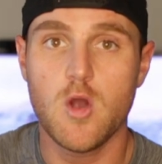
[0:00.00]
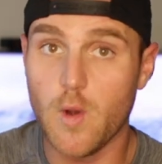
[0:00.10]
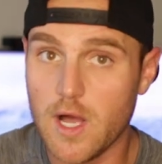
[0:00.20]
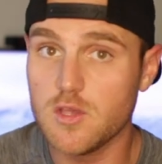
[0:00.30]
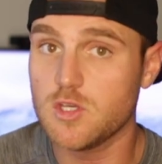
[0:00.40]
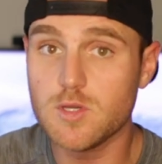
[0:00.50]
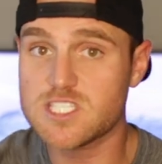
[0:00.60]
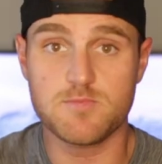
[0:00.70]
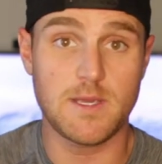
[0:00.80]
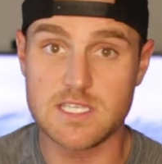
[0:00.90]
well, you
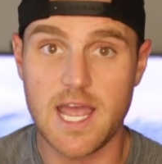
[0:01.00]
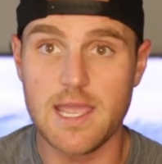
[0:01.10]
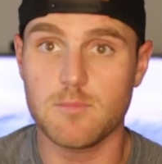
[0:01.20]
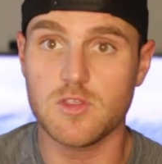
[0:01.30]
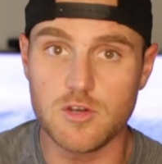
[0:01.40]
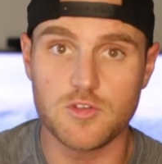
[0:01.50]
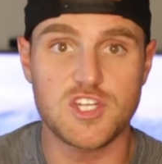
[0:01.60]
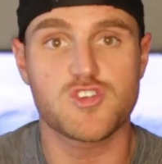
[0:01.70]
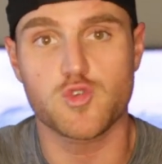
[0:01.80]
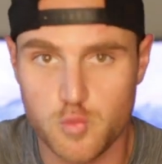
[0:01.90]
can spend time
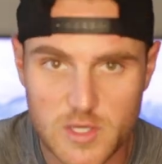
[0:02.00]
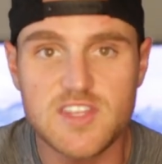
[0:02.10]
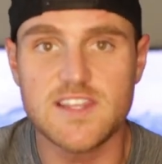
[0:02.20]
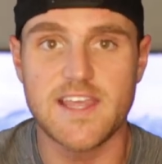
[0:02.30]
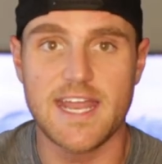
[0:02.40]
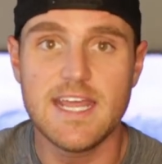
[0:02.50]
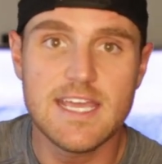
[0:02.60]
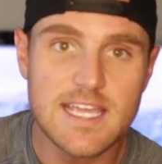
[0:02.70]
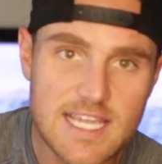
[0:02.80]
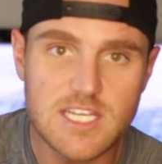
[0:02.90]
literally drilling that
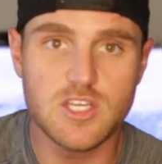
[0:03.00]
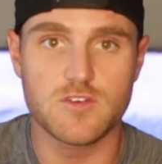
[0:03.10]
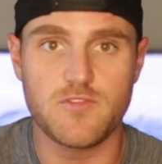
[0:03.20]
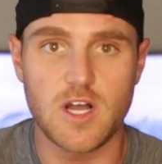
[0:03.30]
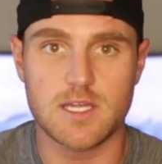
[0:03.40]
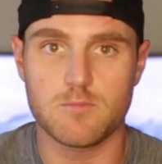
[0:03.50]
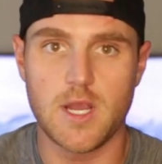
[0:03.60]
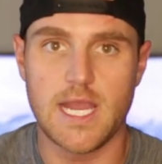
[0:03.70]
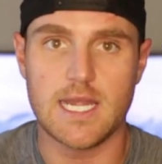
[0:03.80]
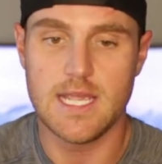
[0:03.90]
into your
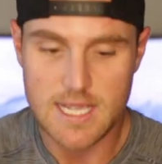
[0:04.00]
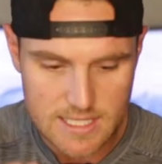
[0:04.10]
brain.